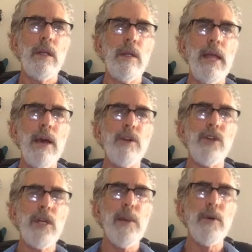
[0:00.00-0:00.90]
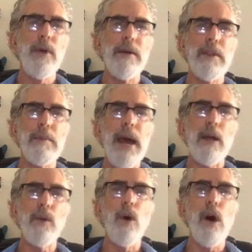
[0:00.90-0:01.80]
Now, as you come around to the
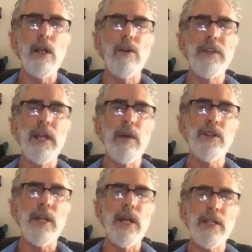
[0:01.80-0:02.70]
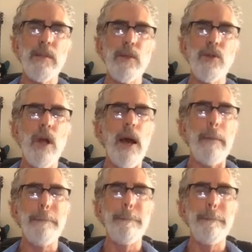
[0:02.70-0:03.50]
back wall over there, I want you to ask him to trot.